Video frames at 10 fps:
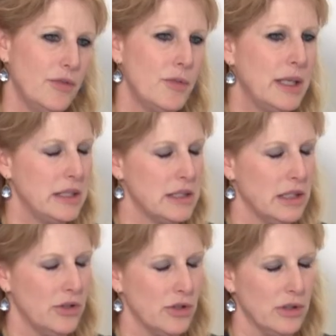you have to make a
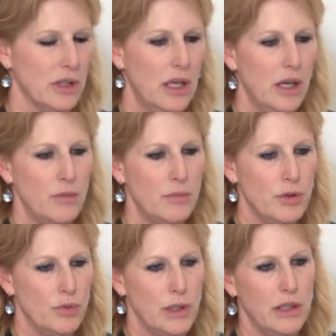distinction
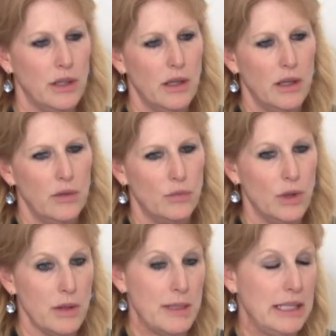between
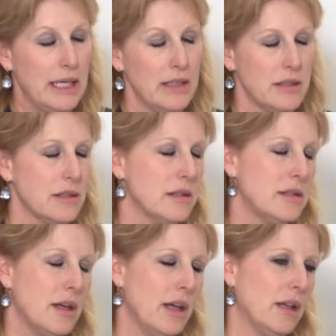really big
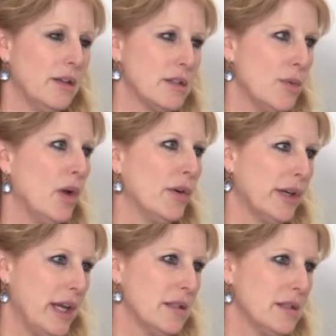cases and the smaller
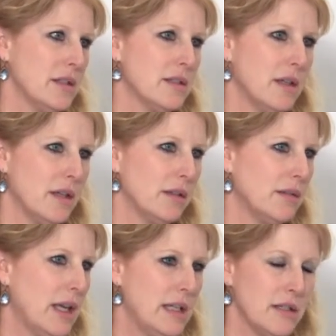cases,
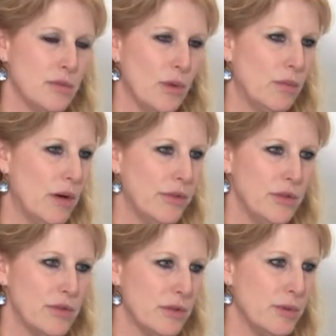cases where
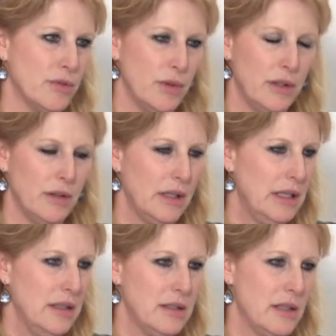revenues are between,
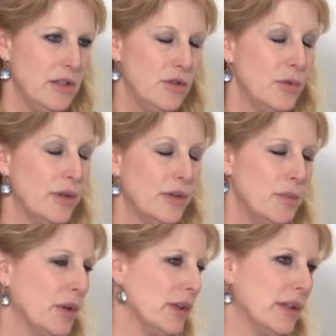say, 200
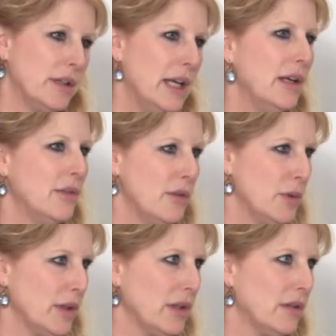million and 800
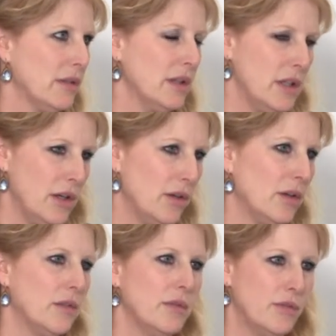million a
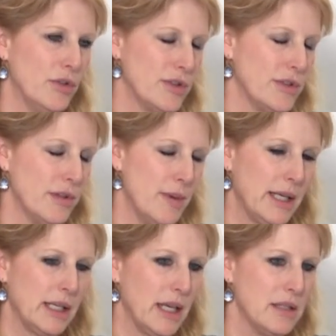year versus the
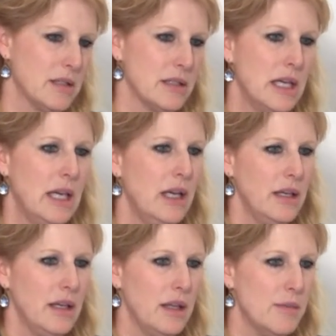mega cases.
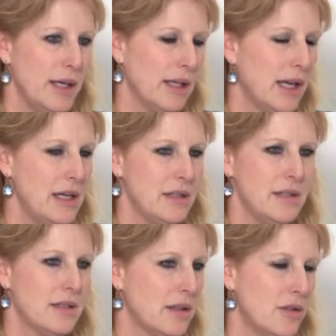In the mega
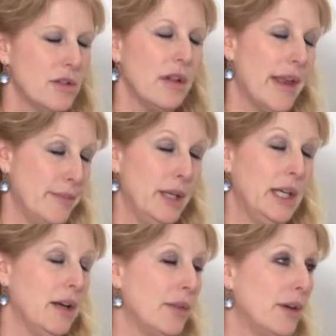cases, there's a lot of
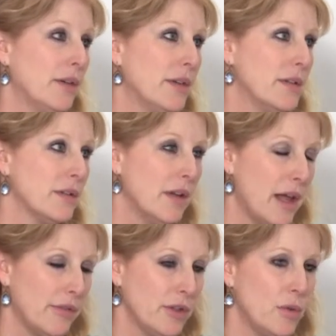money out there. There's a
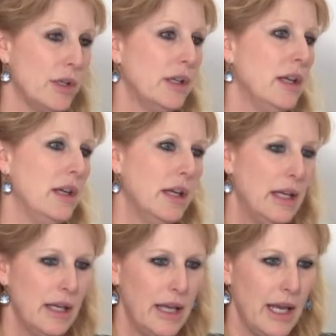lot of liquidity,
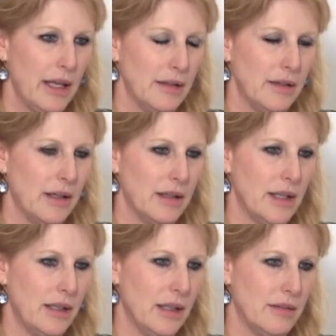and
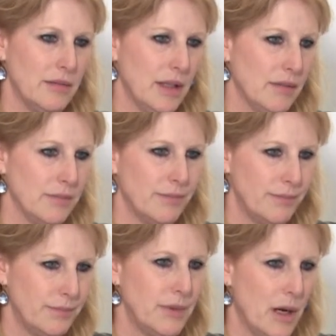
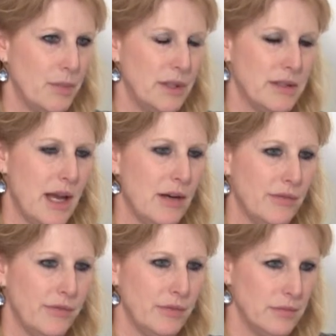companies
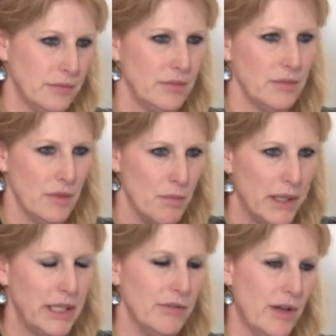have
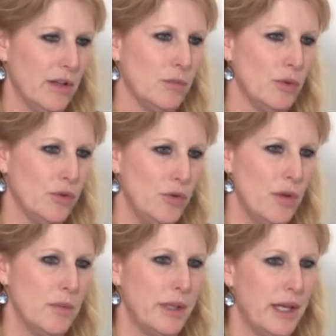money available to
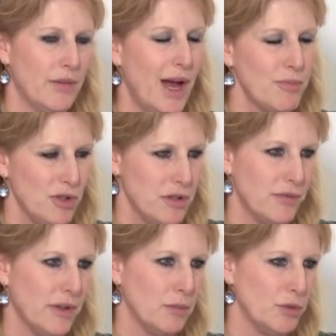them, and they have options
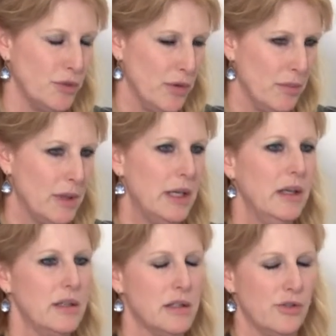available to them,
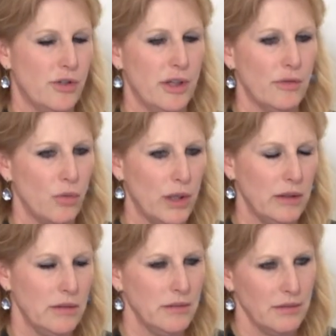such that if
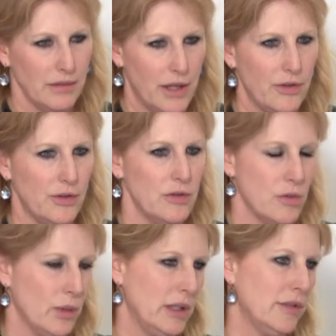one lender
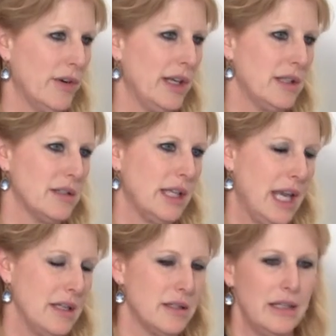who's willing to finance the
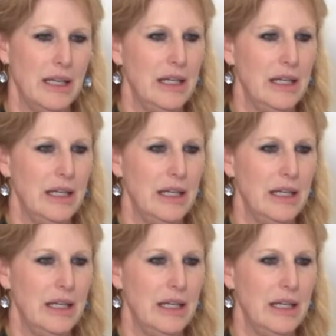case